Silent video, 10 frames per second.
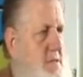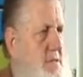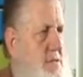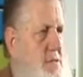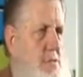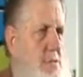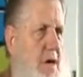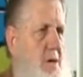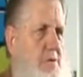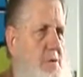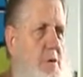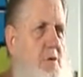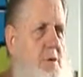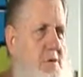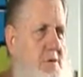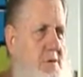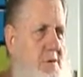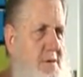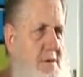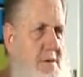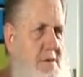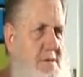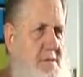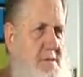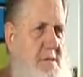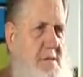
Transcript: She said, well, I don't know. I said,